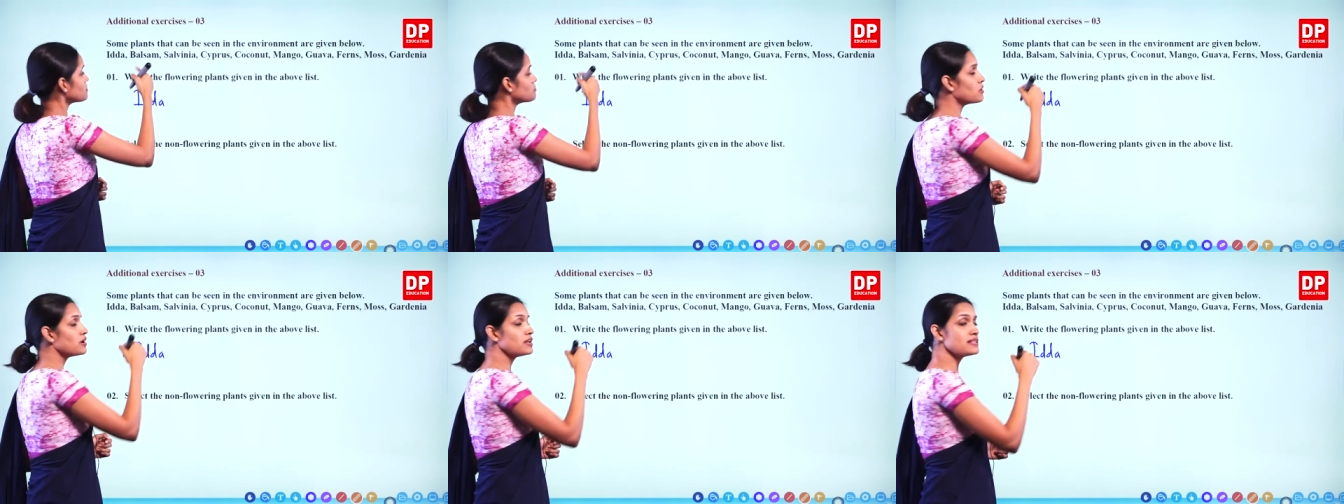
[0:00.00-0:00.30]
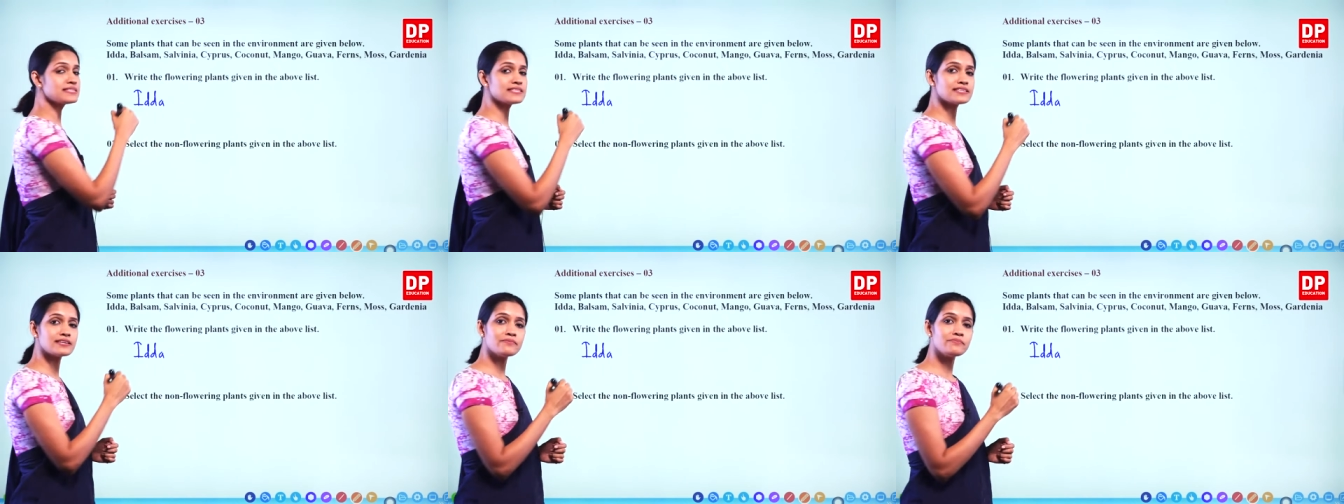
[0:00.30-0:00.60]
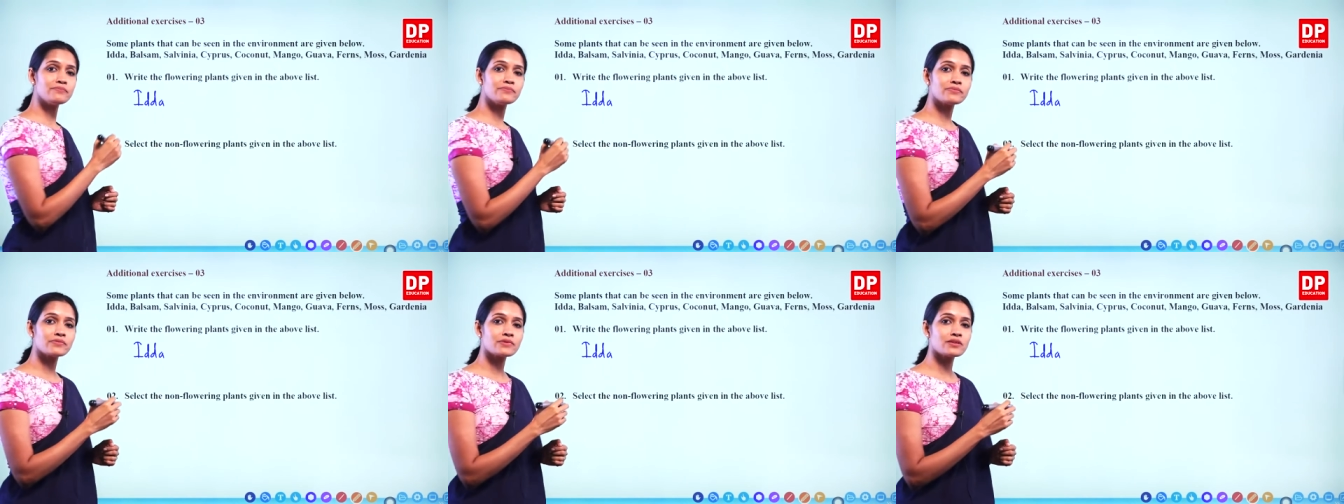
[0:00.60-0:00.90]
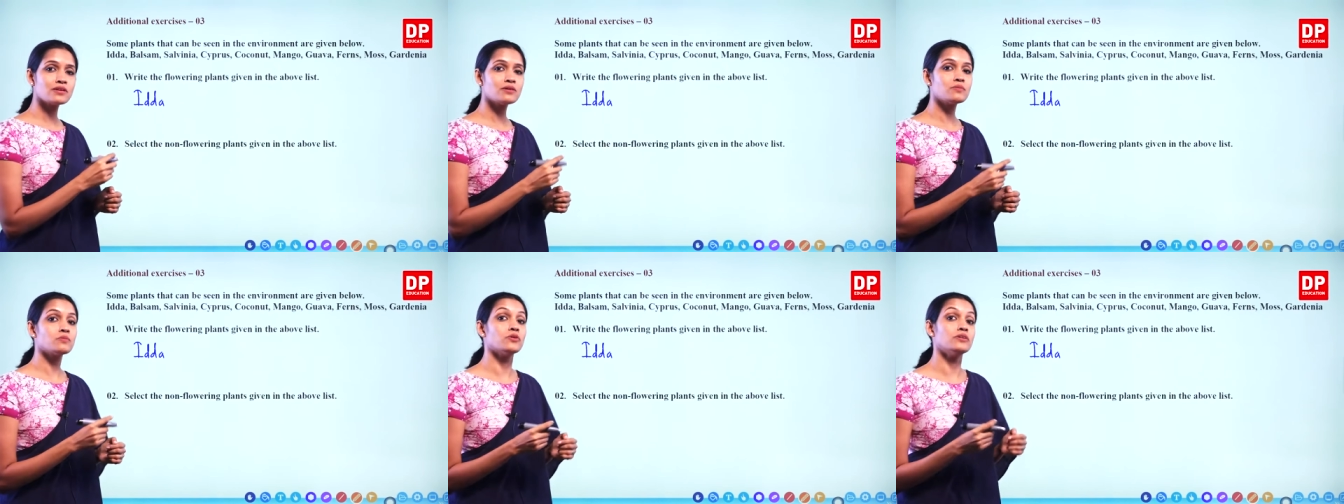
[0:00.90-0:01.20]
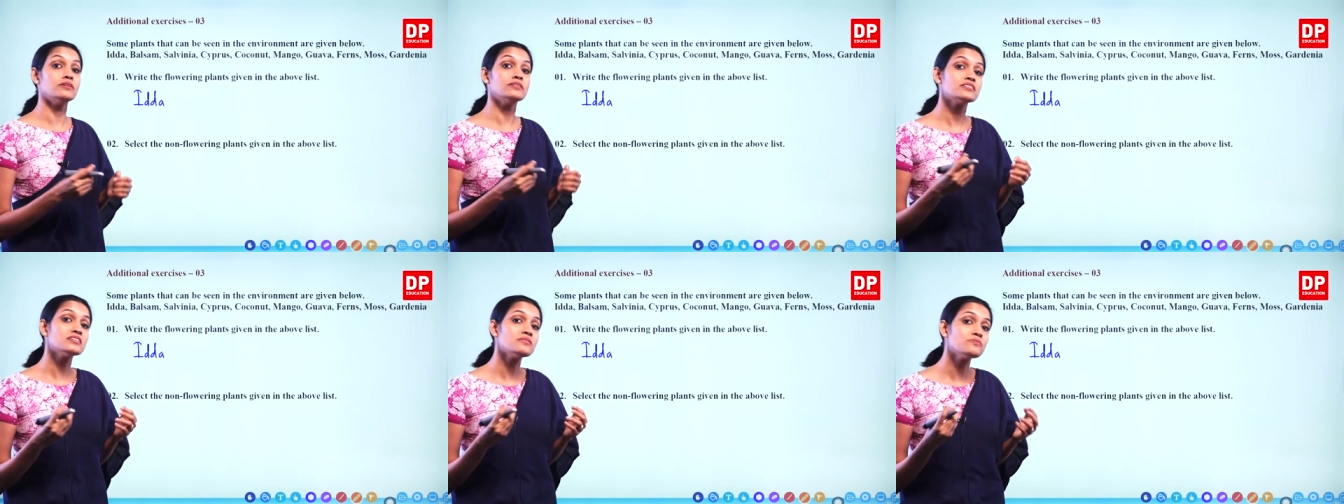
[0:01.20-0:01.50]
Balsam.
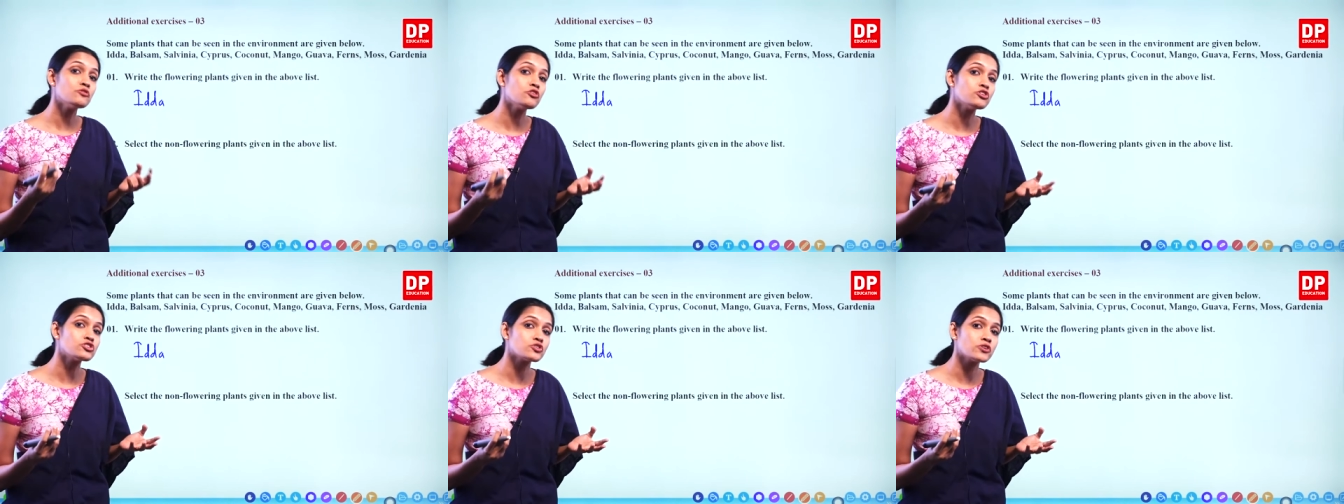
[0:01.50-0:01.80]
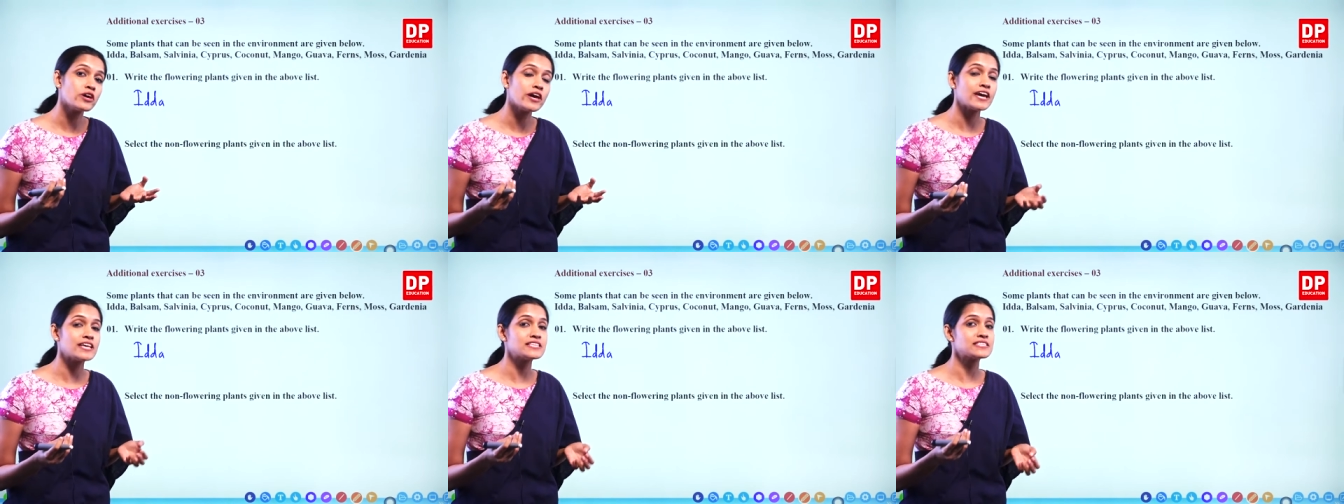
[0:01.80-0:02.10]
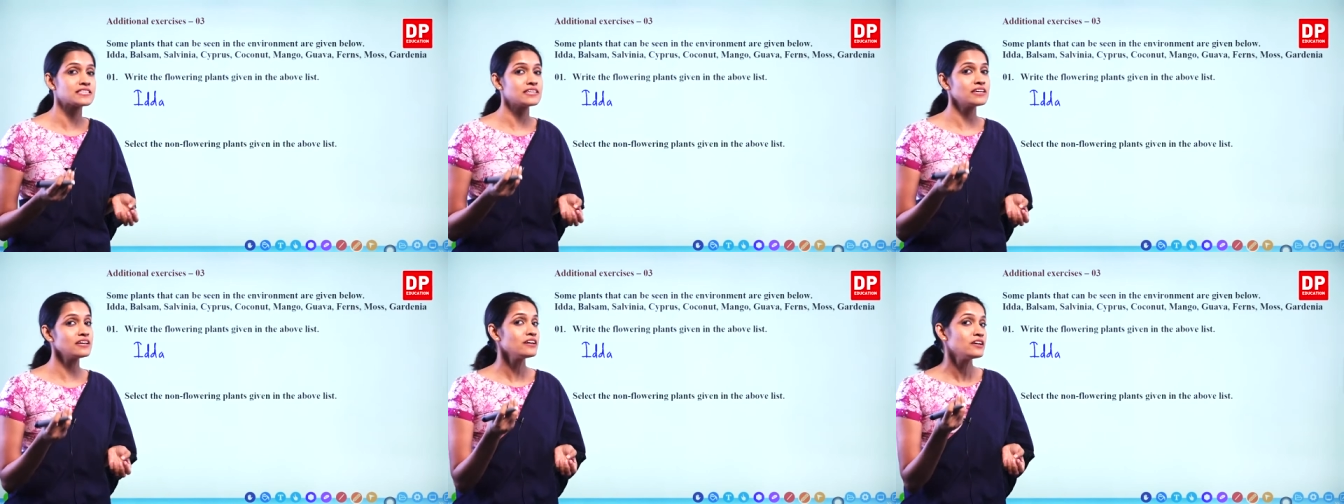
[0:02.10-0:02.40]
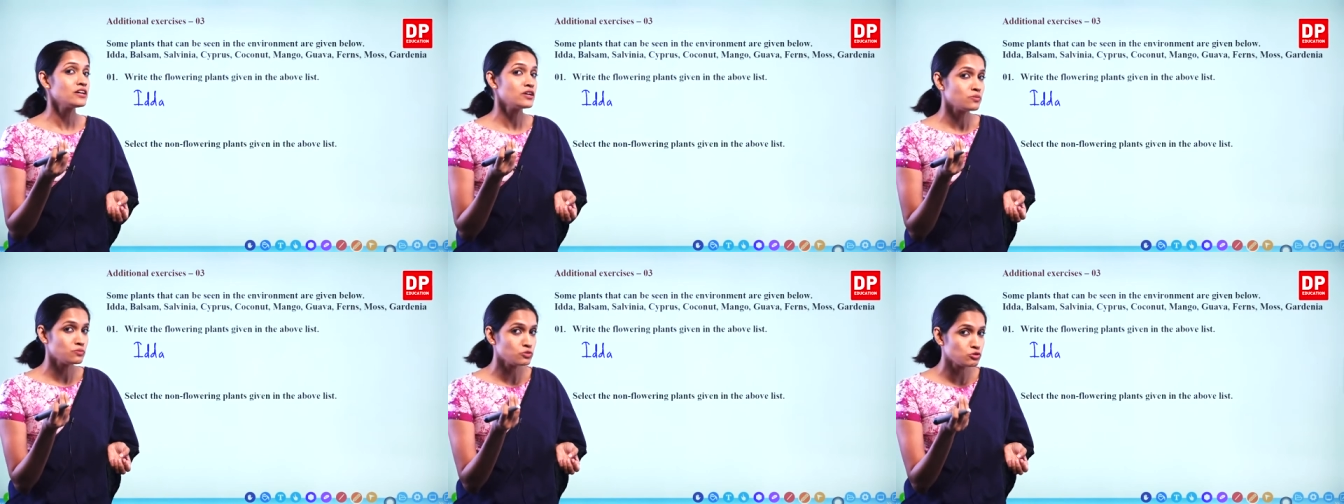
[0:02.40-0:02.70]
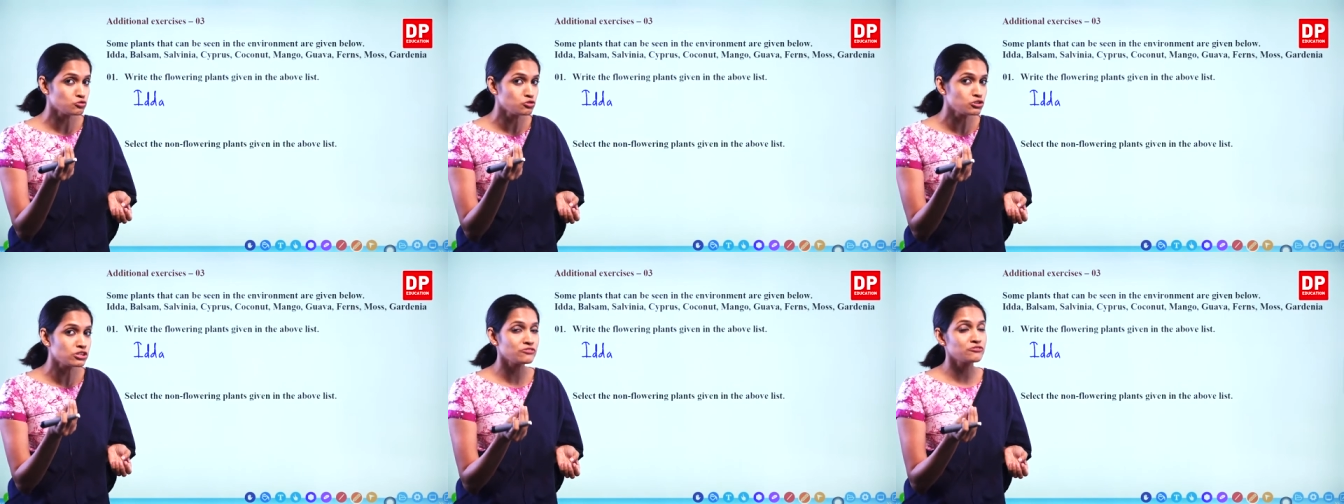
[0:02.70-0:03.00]
Balsam also has a
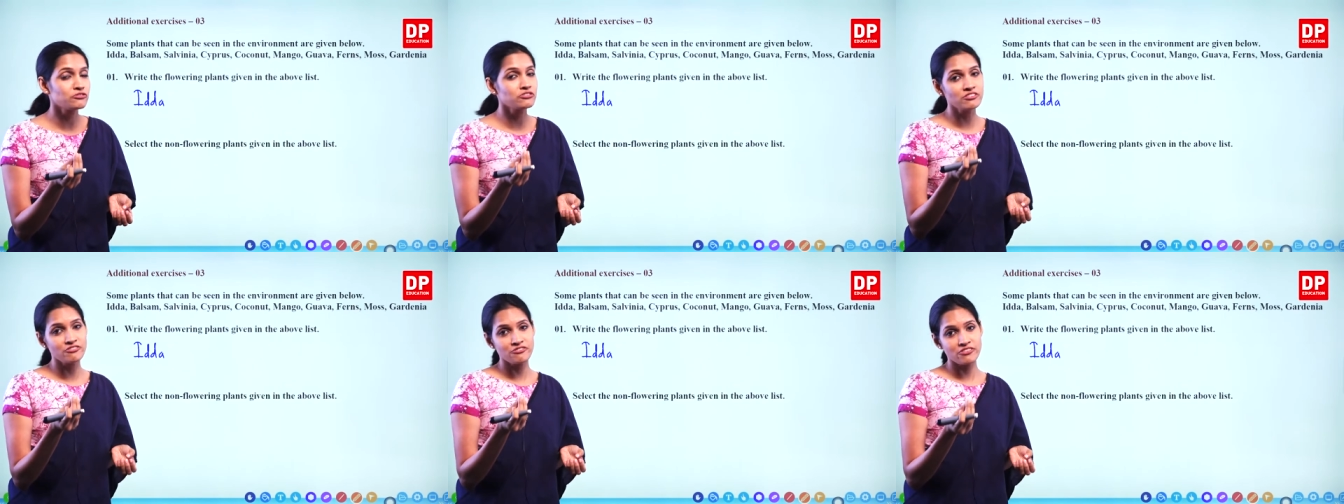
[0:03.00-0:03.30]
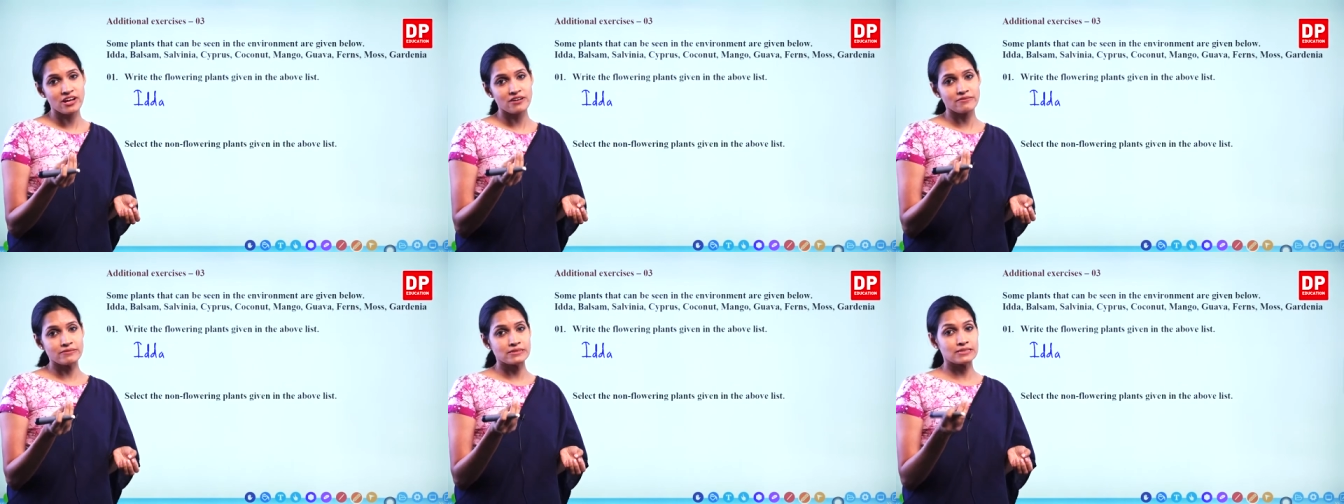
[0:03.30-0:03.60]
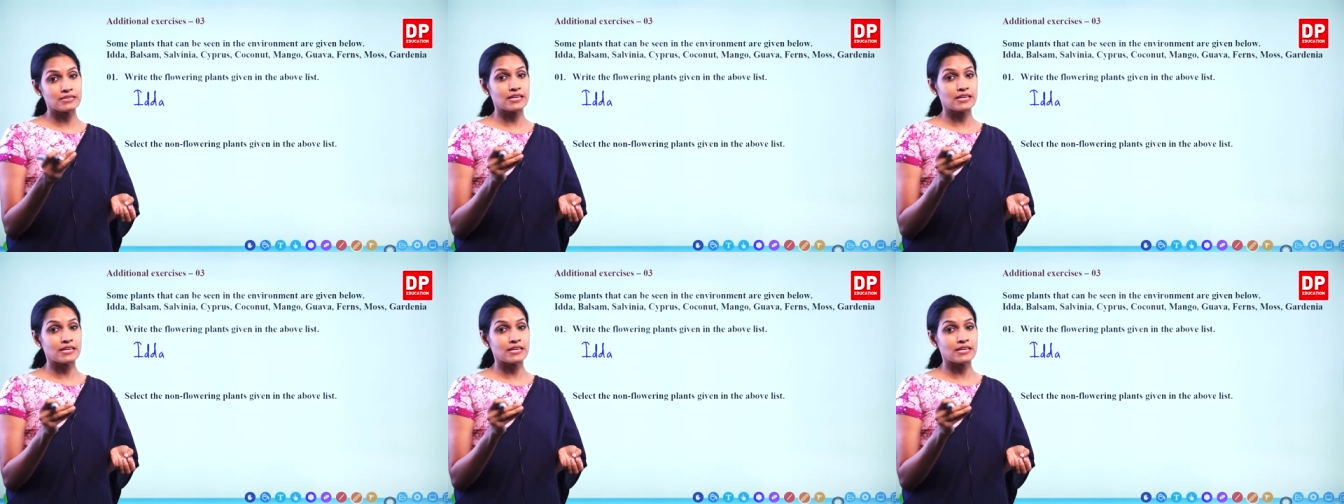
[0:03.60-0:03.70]
beautiful flower.